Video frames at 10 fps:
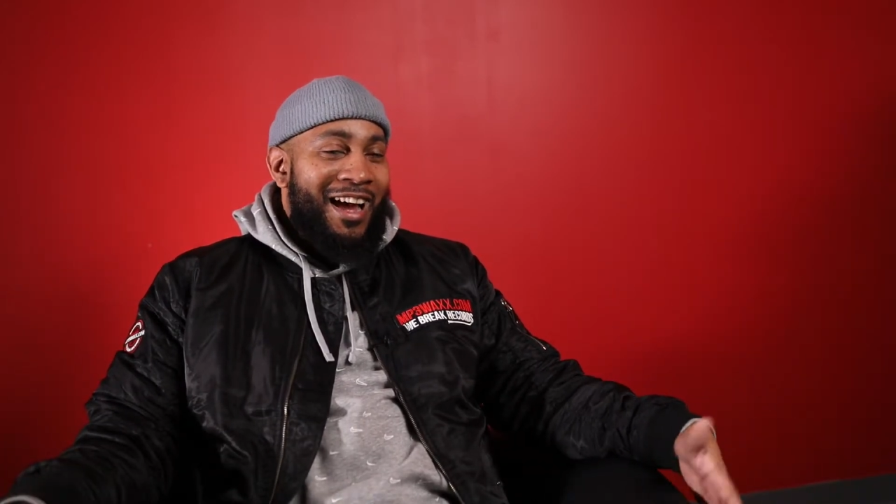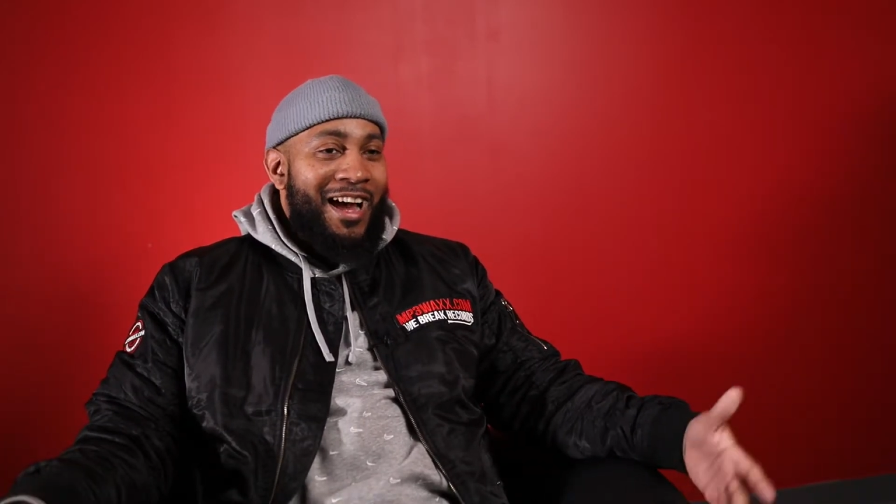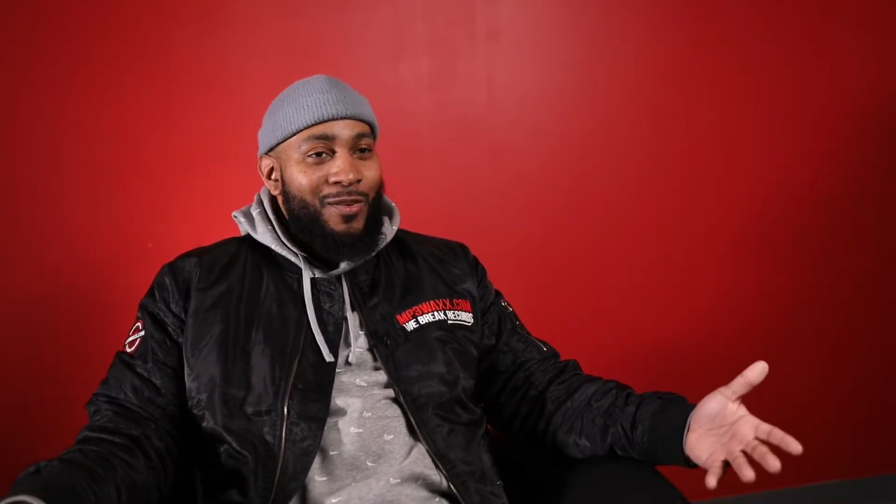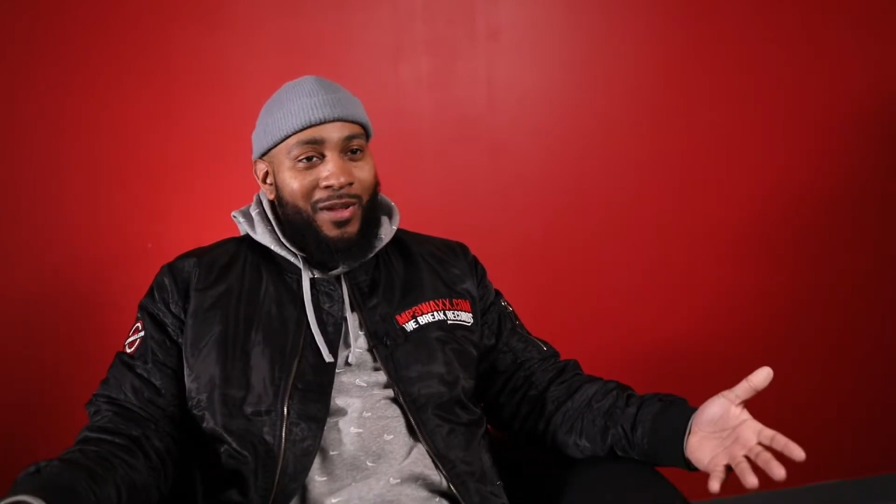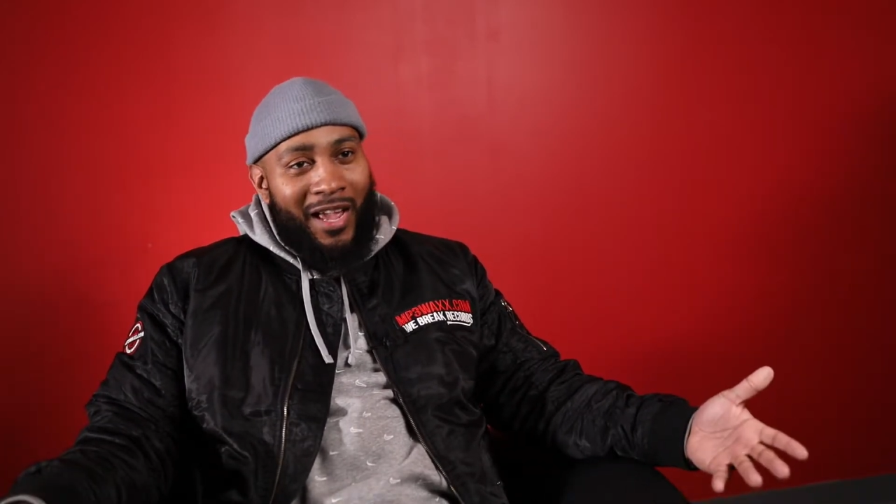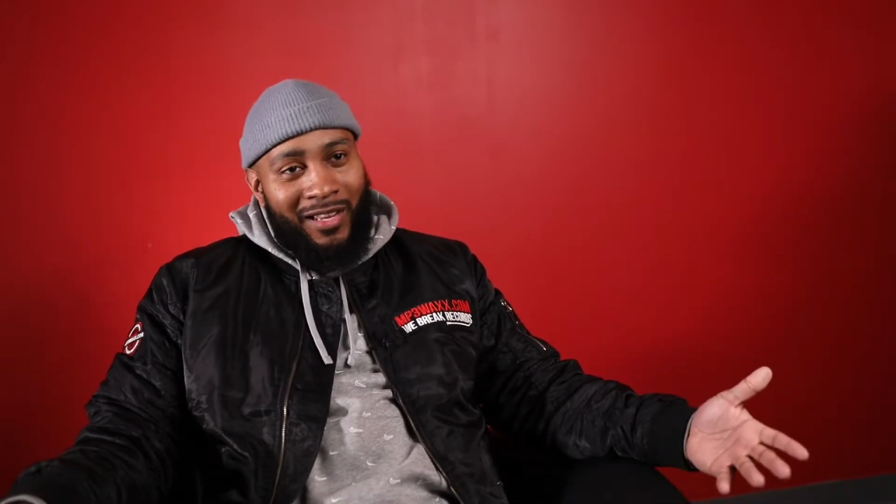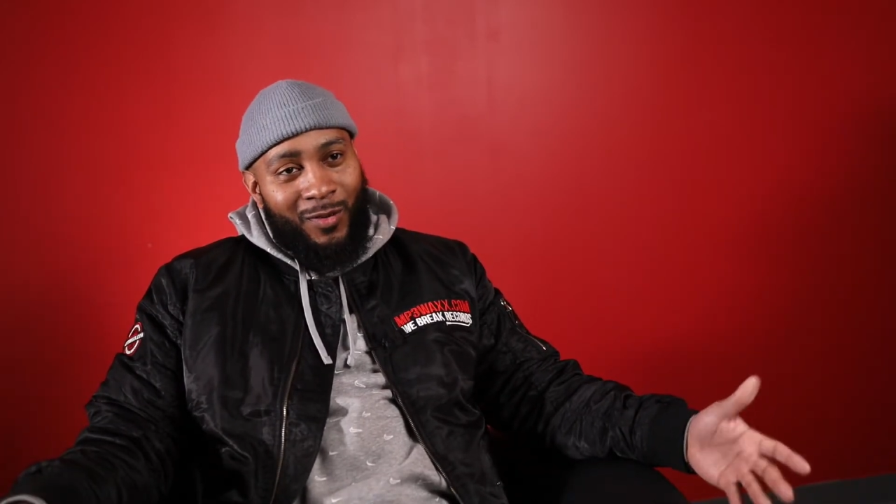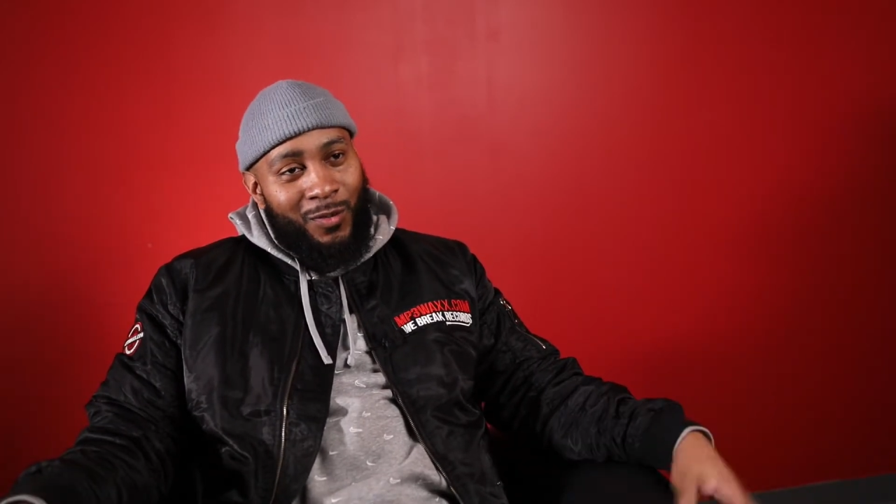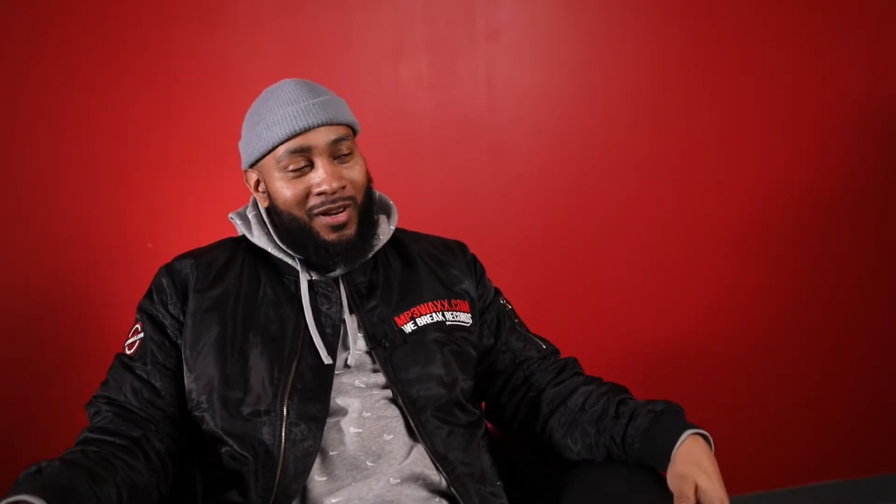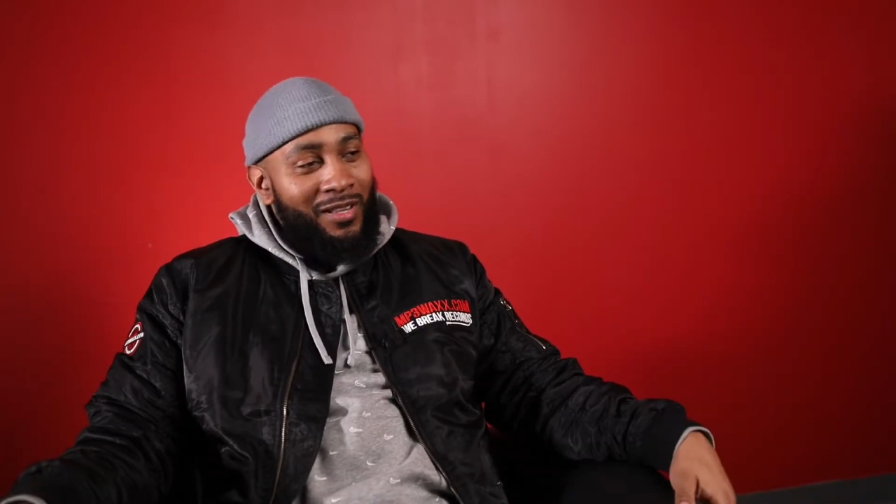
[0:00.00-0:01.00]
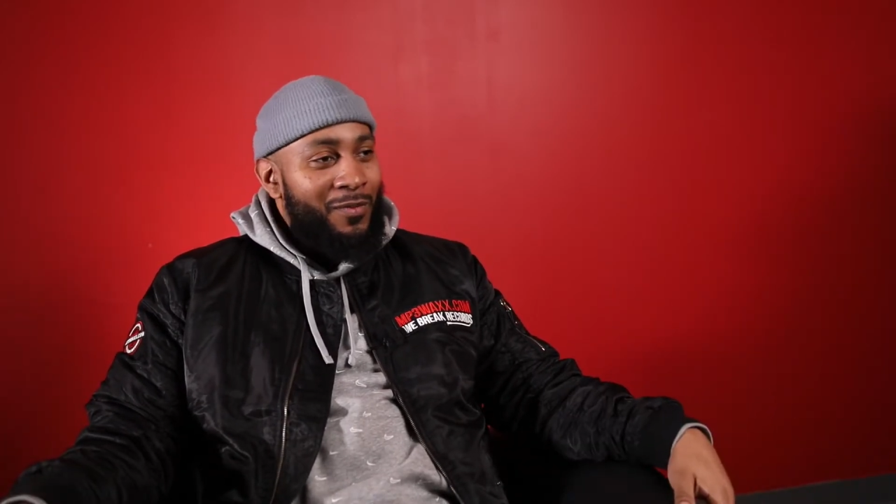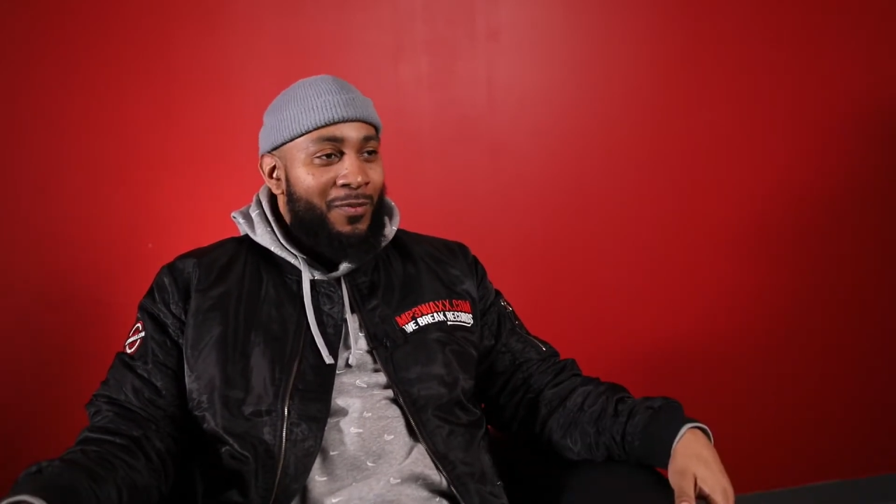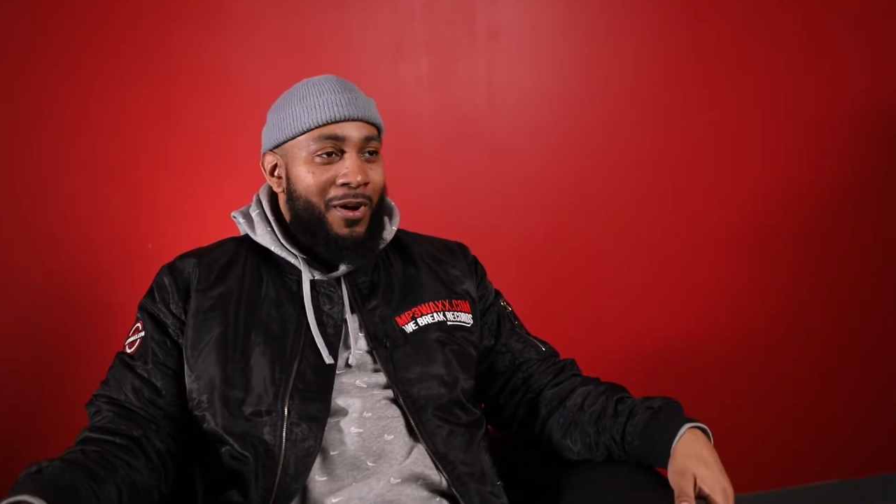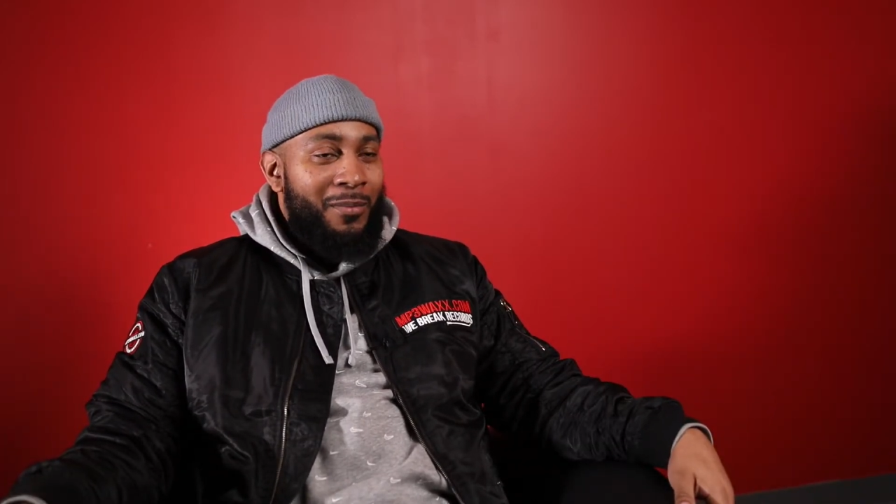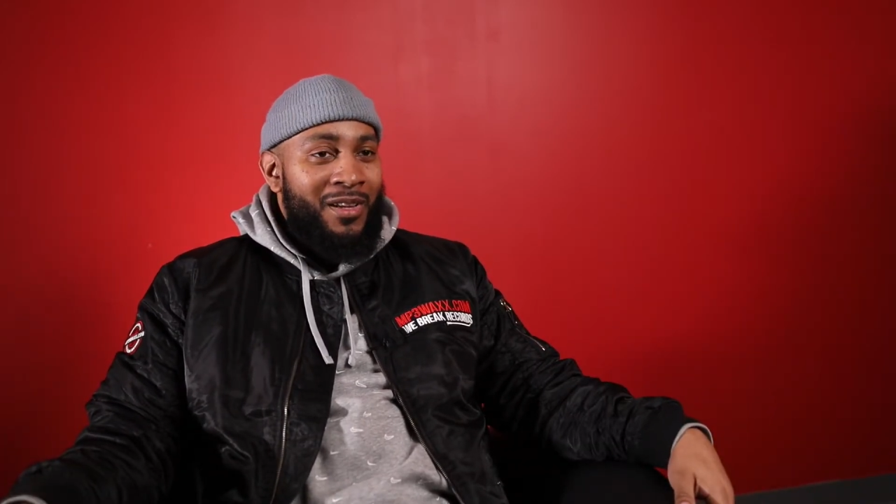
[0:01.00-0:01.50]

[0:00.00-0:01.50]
ah, you can't do nothing for